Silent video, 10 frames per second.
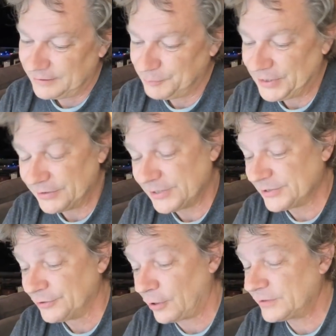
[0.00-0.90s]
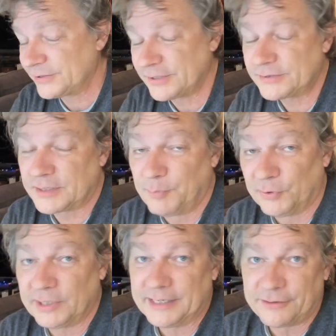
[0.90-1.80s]
Because he's a narcissistic
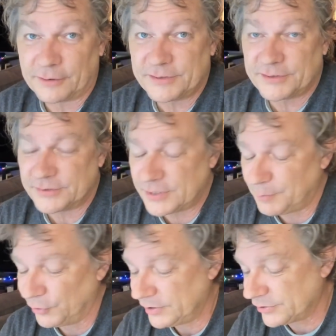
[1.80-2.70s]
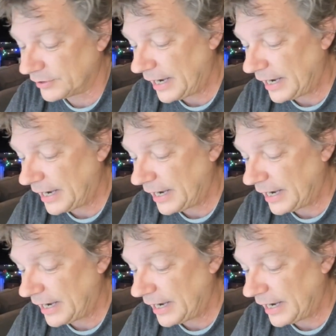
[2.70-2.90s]
bully, and narcissistic bullies are